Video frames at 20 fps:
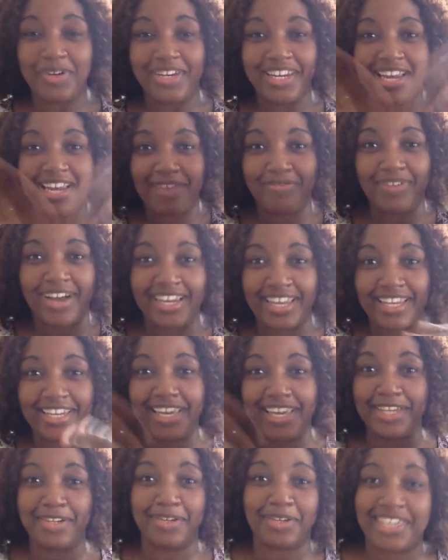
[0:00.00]
didn't have all an
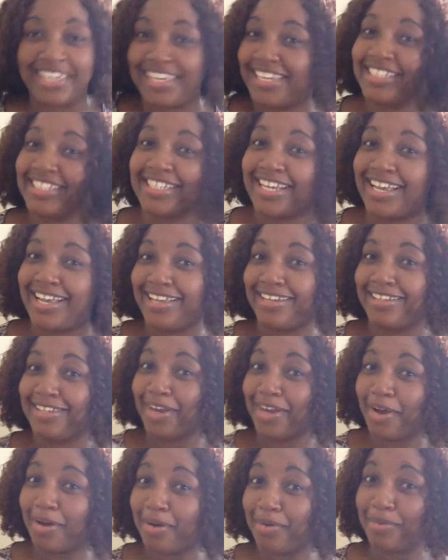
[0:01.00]
education.
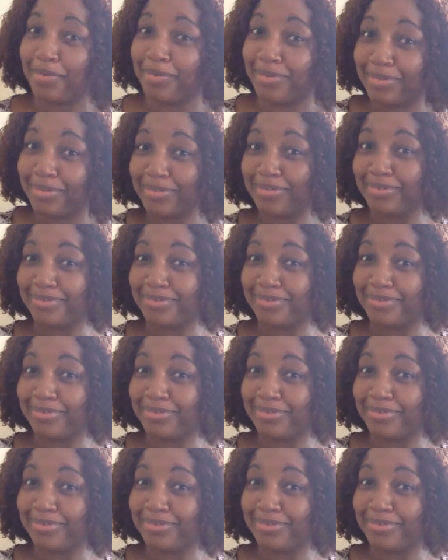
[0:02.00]
Yo!